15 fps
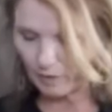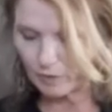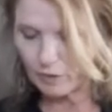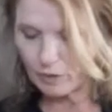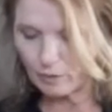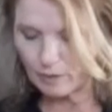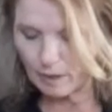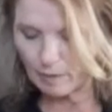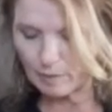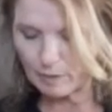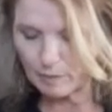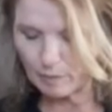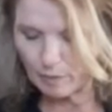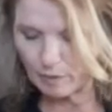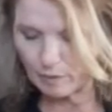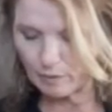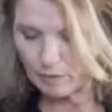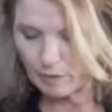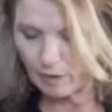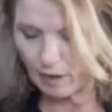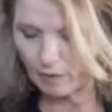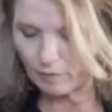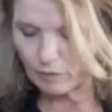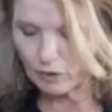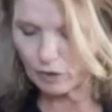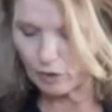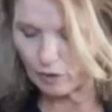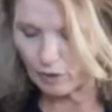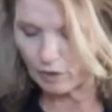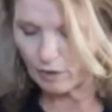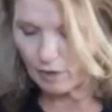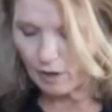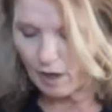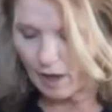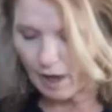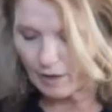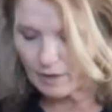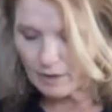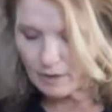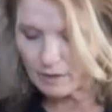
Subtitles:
about 2 tablespoons of sugar. And this